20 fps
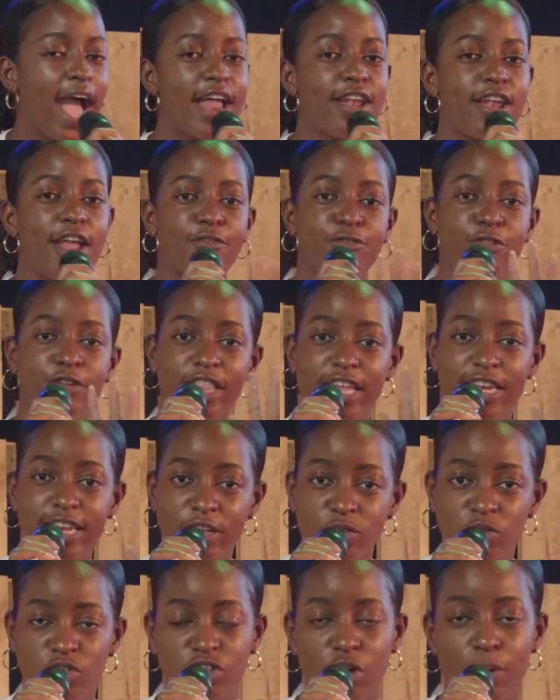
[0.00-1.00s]
And for the
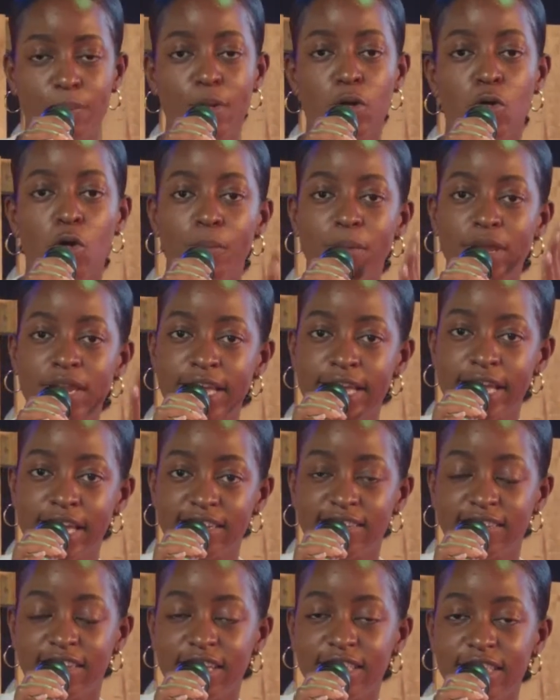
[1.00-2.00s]
dates, we shall be
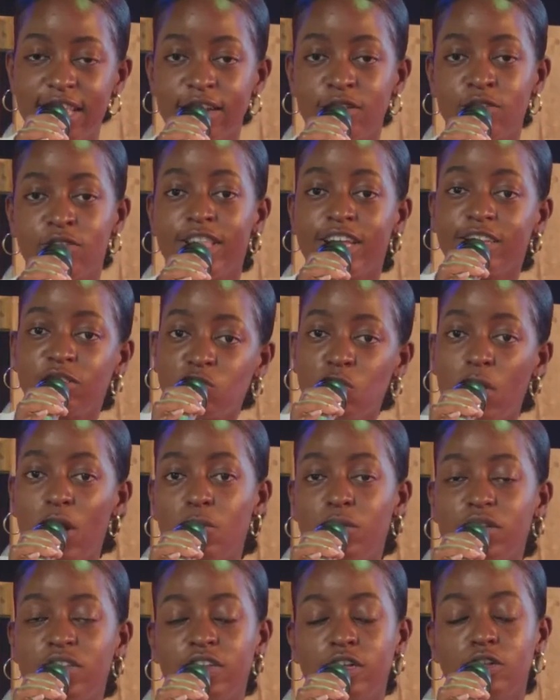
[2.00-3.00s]
communicating. That's why
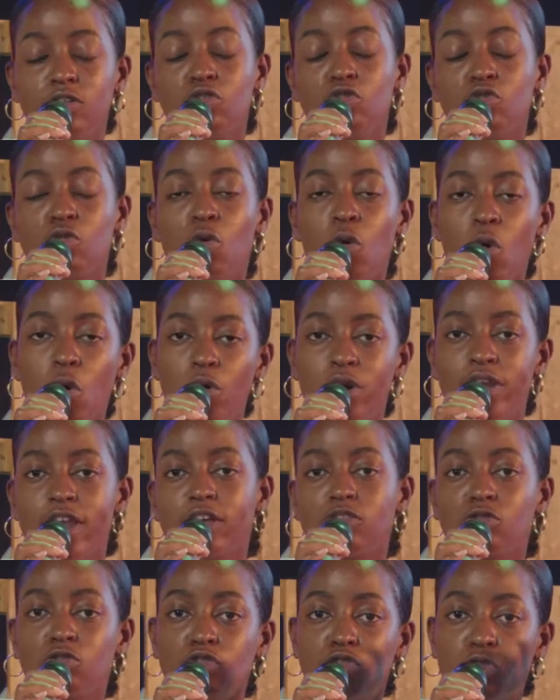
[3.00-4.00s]
we tell you to go on
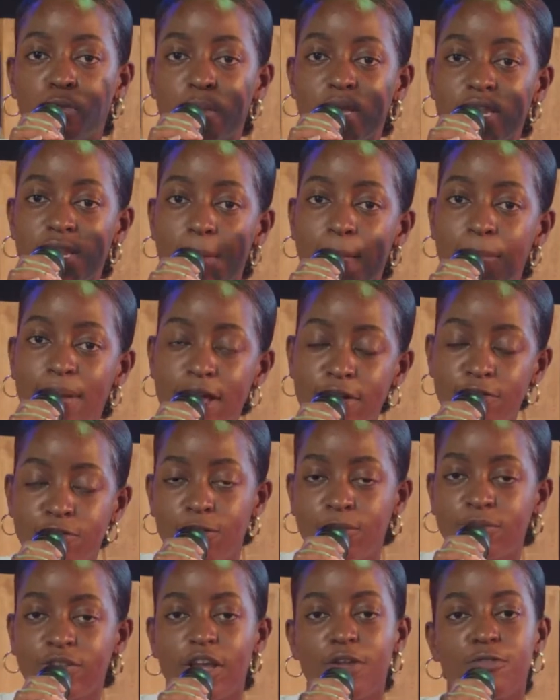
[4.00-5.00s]
our social media
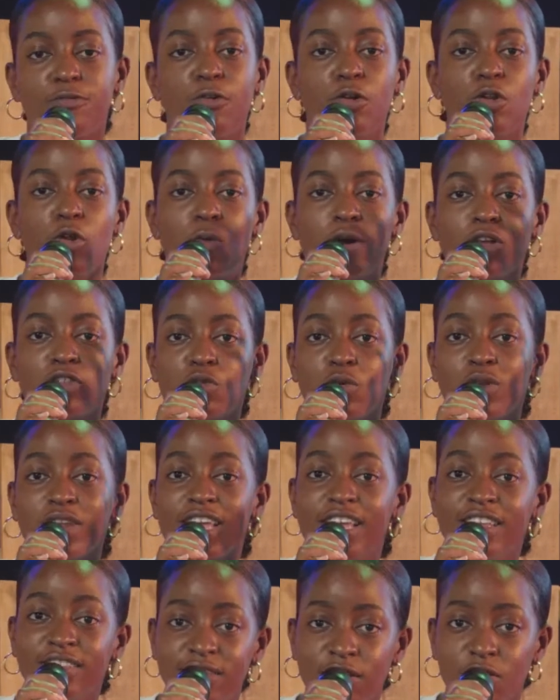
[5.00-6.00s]
platforms and follow us on
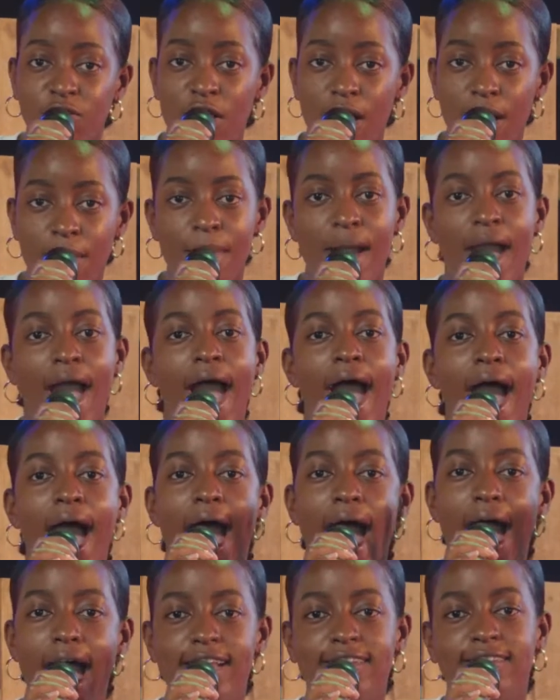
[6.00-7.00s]
Instagram
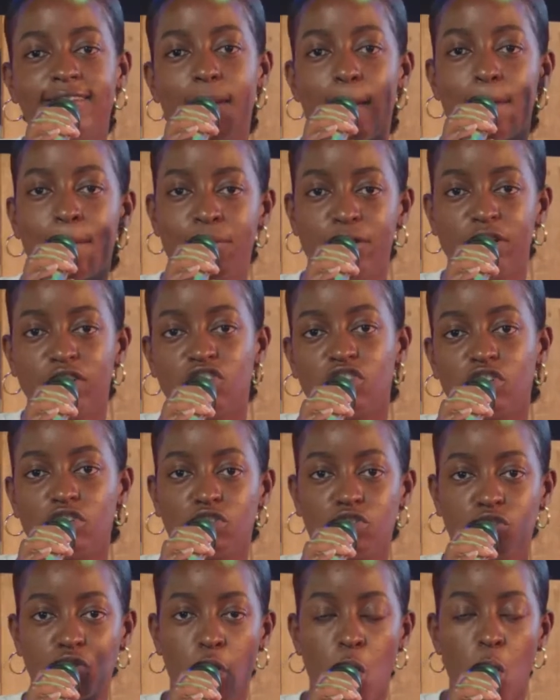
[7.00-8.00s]
at
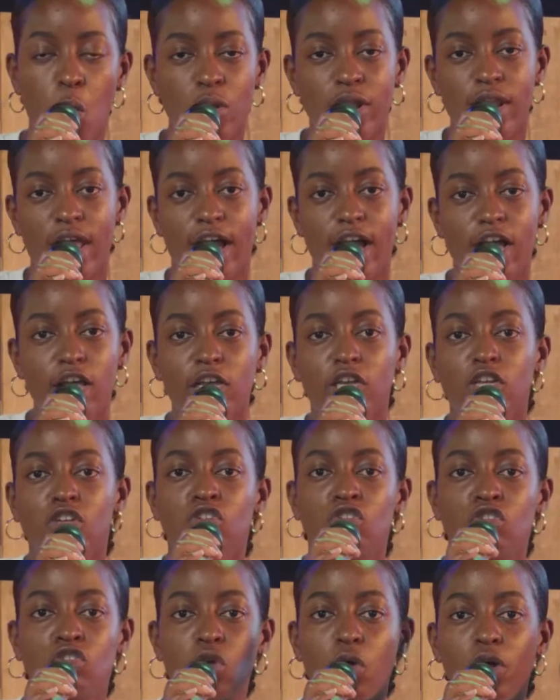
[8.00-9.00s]
Preacher's Corner.
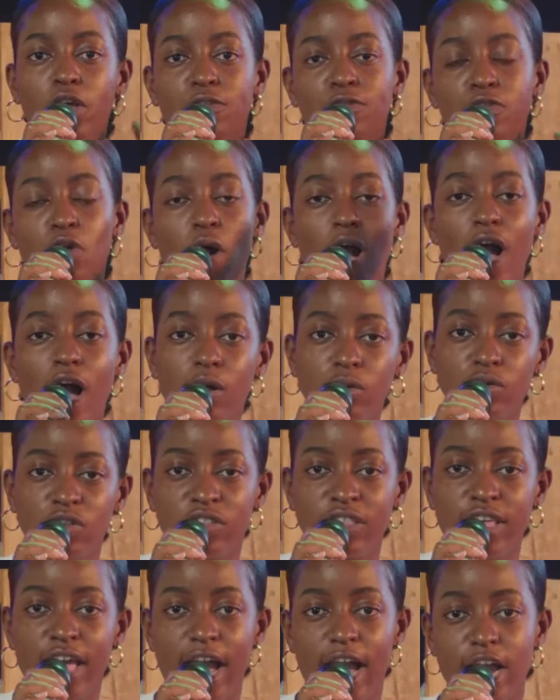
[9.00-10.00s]
So if you're out
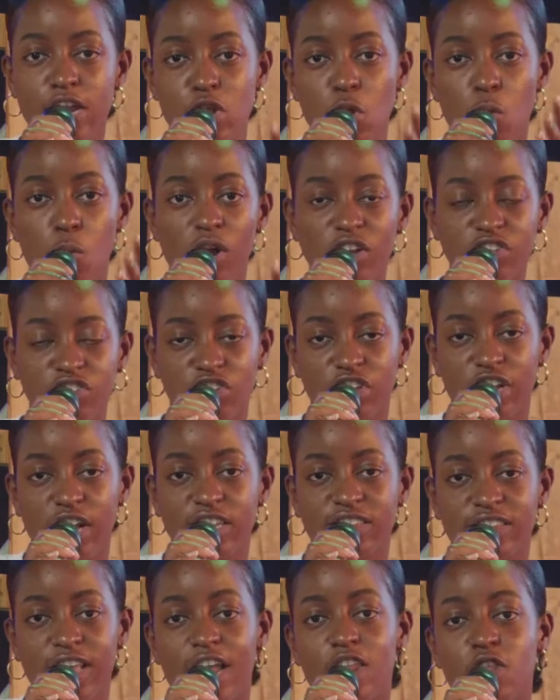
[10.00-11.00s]
there and you're watching
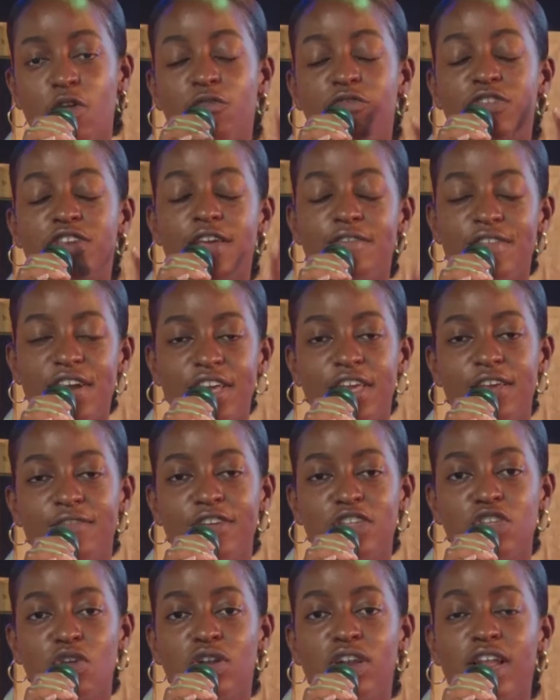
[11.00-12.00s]
us and you've never
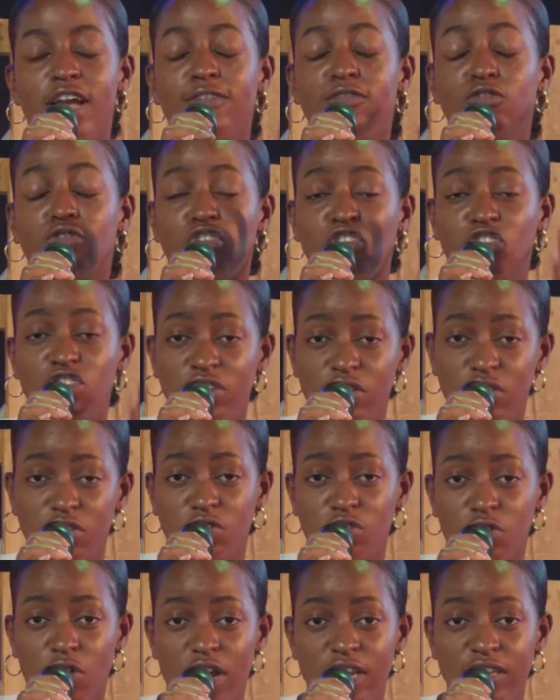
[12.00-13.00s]
given your life to
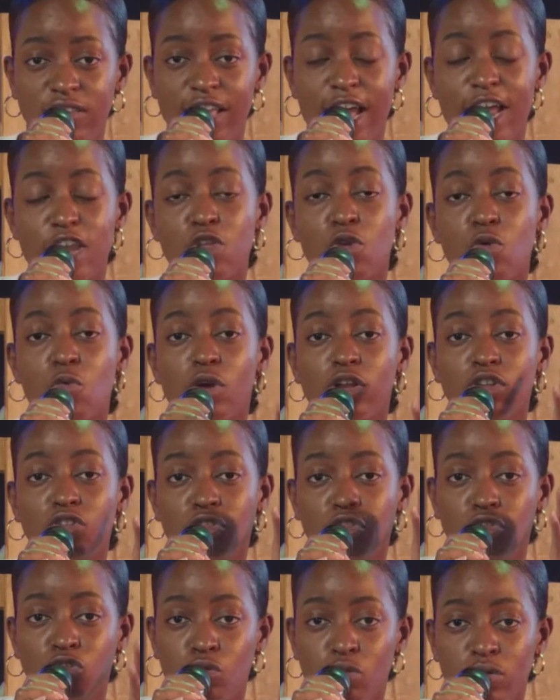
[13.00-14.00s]
Jesus Christ and you want to
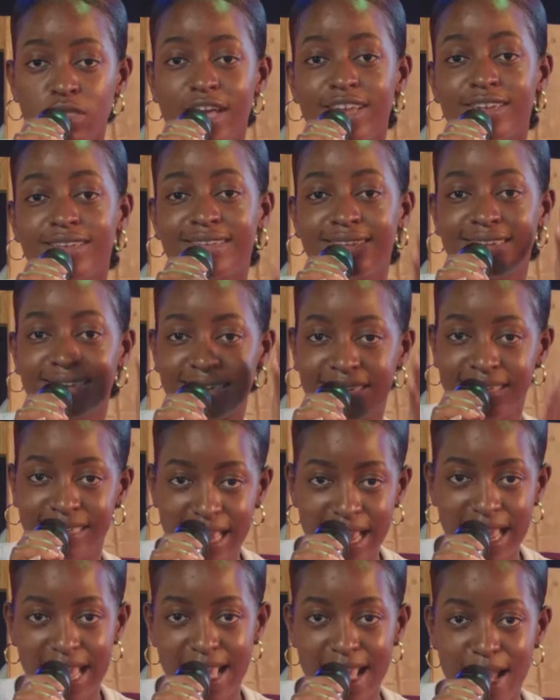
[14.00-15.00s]
do that
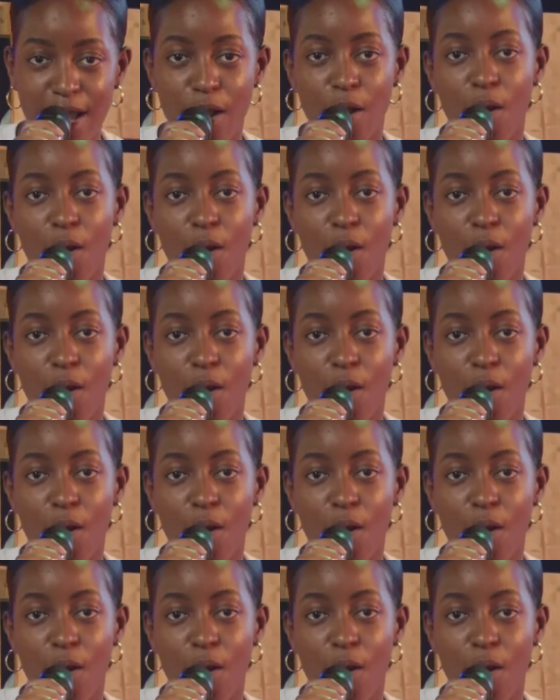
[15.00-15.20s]
today,